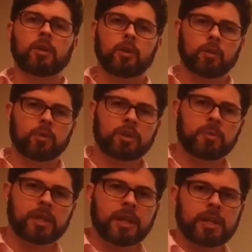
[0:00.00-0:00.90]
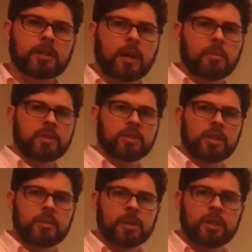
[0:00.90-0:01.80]
You can reach me at any time at this
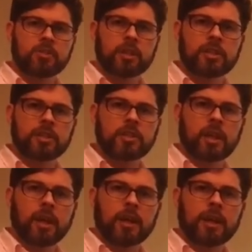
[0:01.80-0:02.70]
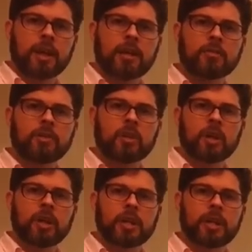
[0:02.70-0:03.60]
email address at
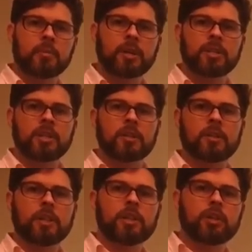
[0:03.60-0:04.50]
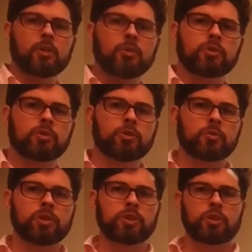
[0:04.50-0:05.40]
alvi@mit.edu should you
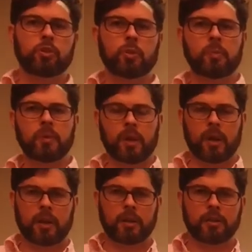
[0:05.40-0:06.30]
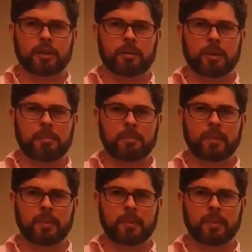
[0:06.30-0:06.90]
wish to contact me.